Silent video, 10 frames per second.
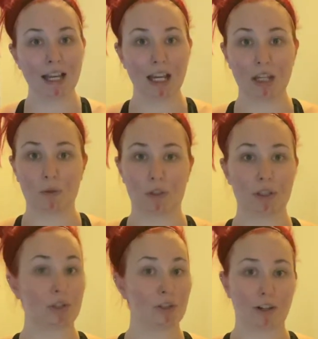in order
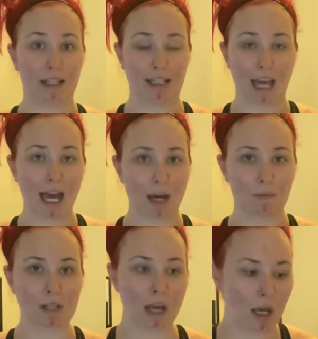to train the
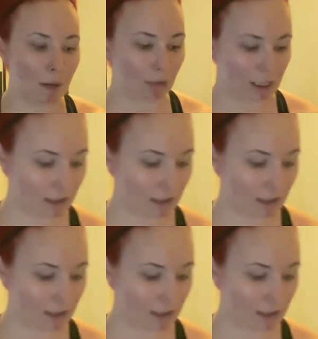abs, because